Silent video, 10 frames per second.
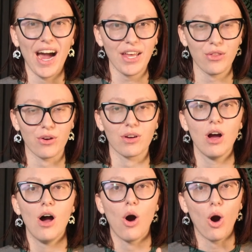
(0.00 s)
either
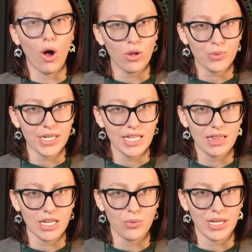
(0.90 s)
already
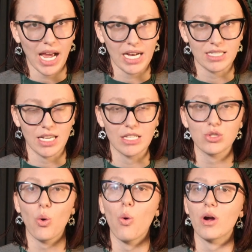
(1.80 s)
liquid
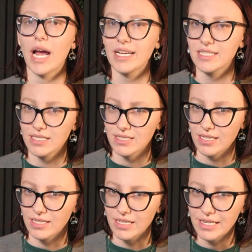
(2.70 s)
assets or assets
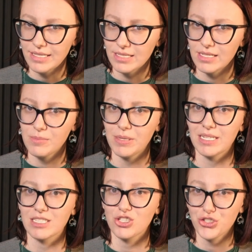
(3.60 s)
that can easily be
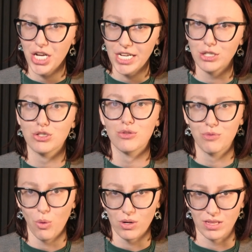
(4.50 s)
exchanged
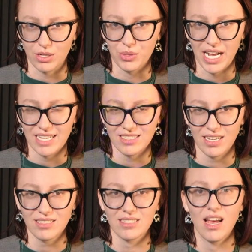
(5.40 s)
for liquid
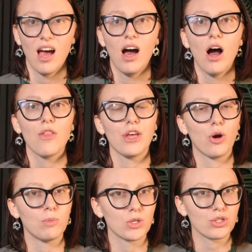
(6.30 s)
assets. They
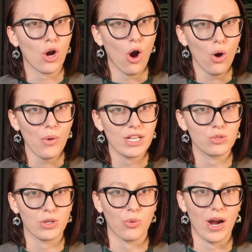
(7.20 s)
almost
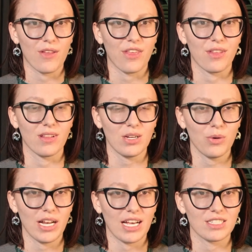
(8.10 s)
always require that the
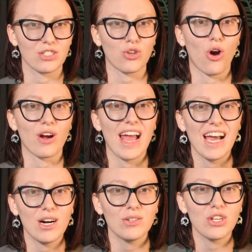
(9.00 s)
liquid assets are
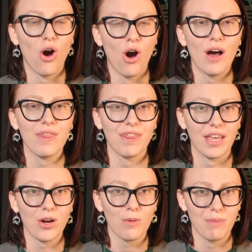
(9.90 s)
held on
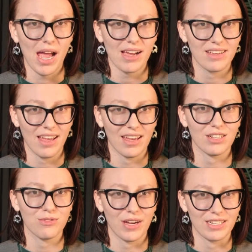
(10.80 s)
their back
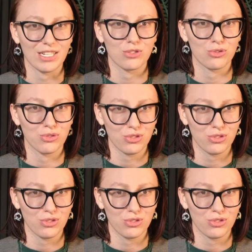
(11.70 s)
end financial